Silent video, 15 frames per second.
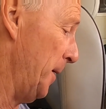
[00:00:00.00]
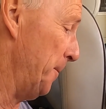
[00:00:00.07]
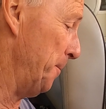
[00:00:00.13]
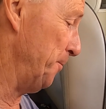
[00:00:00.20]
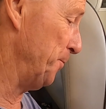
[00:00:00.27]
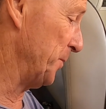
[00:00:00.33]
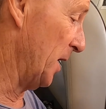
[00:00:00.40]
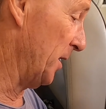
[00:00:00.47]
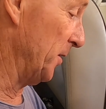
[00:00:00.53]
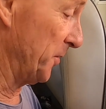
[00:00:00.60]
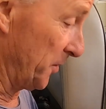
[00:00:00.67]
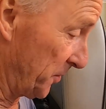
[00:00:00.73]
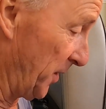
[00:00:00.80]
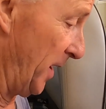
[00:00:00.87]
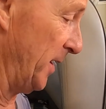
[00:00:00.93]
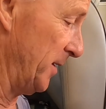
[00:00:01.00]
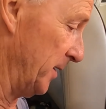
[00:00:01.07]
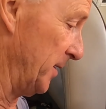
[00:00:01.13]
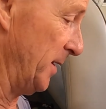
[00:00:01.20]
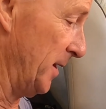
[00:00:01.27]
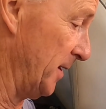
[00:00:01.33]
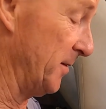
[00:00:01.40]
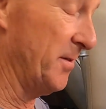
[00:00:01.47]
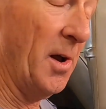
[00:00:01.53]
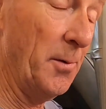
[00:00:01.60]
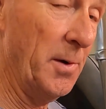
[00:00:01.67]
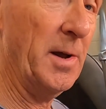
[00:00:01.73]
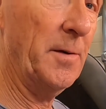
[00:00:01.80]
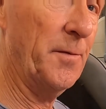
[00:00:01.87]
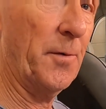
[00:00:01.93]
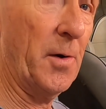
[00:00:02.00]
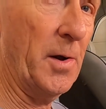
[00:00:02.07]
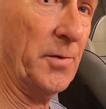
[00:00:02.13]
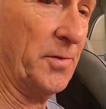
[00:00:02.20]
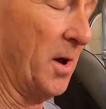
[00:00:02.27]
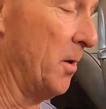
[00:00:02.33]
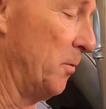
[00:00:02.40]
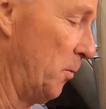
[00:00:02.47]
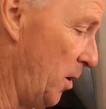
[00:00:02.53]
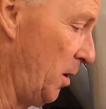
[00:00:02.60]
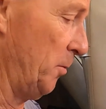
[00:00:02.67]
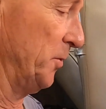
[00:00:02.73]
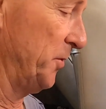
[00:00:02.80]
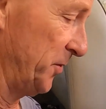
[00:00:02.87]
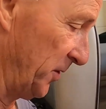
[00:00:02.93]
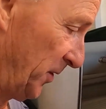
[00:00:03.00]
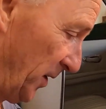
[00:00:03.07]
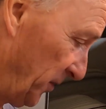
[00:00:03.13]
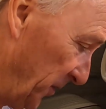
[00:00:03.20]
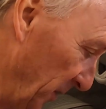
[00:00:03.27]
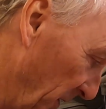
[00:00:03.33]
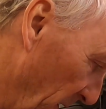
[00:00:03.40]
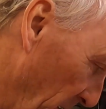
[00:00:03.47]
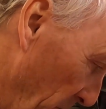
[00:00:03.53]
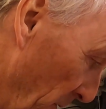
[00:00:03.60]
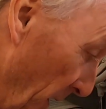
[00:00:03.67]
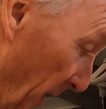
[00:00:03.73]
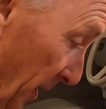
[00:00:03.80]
And as I said, there's no need for it. So what I would suggest you do